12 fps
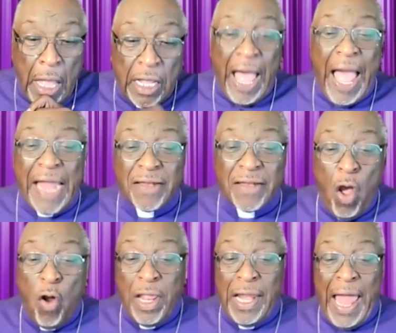God
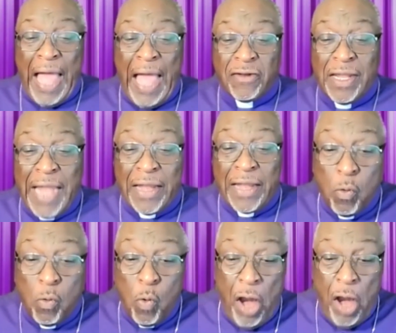told Elijah not
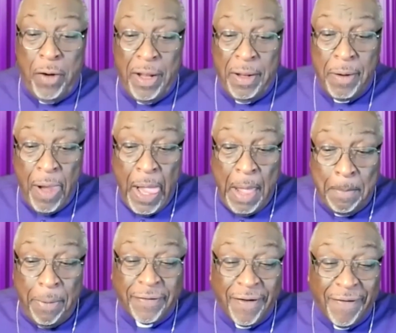to worry,
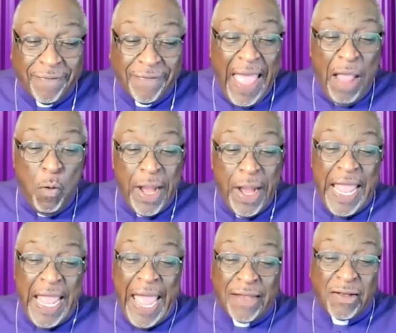but to say what
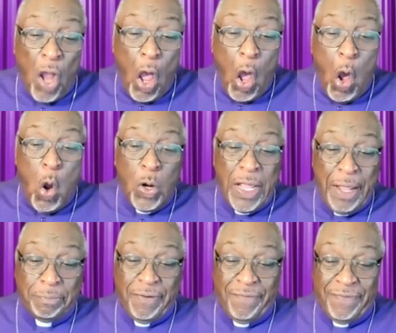he had told
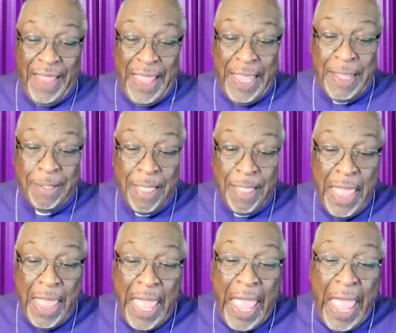him to say
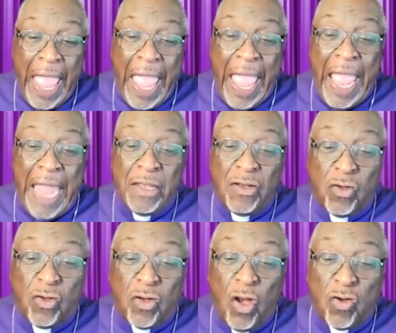
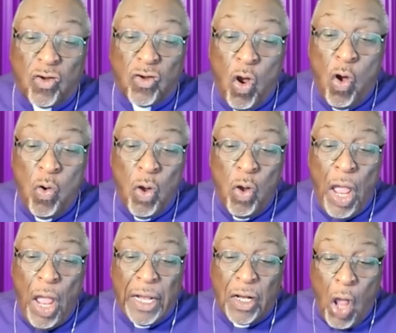and to do
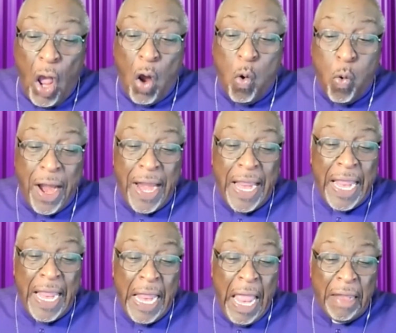and go where
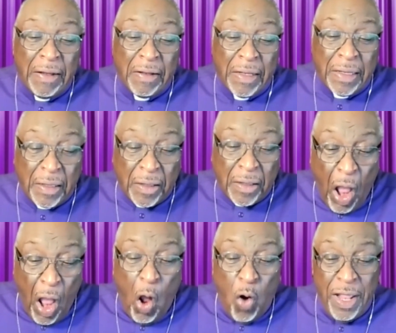he
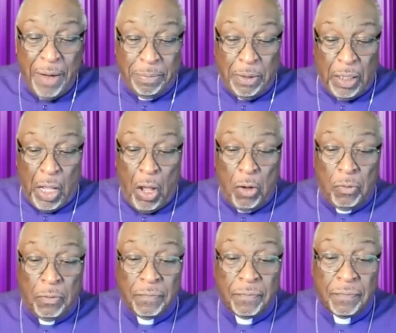told him to
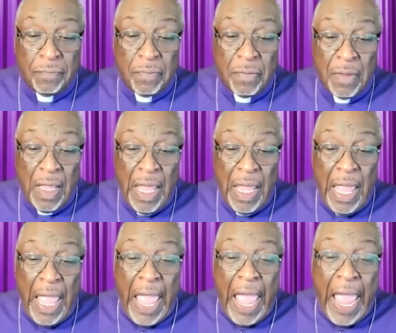go.
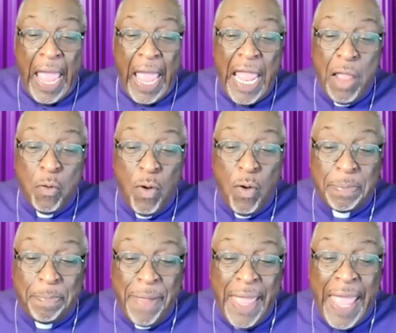And he
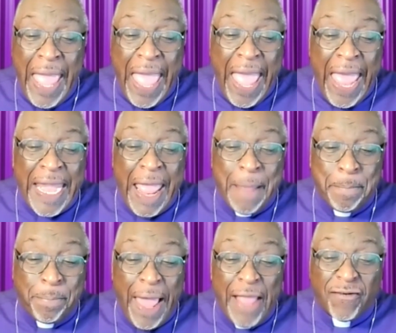would be at
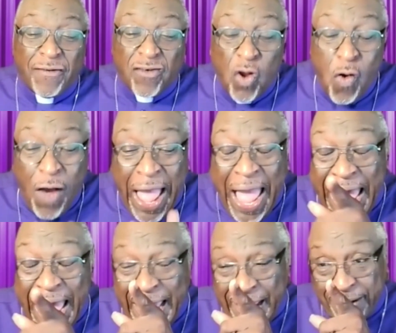a place too
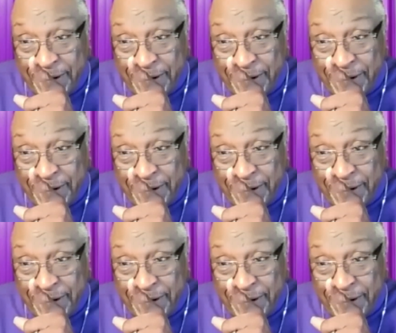high